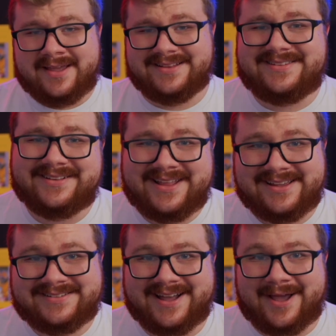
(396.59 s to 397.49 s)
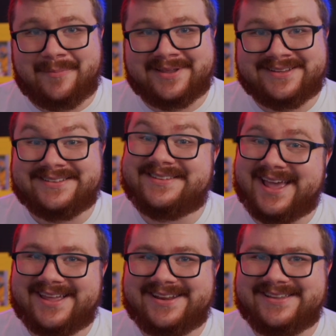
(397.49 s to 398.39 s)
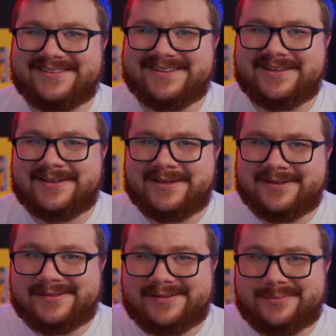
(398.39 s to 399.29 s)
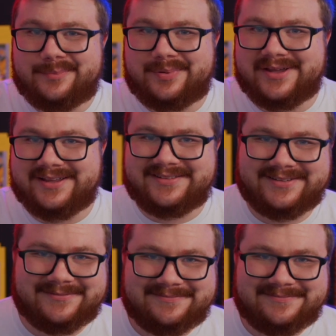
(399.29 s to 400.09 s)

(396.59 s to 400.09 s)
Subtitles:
Until next time, take it easy. Peace.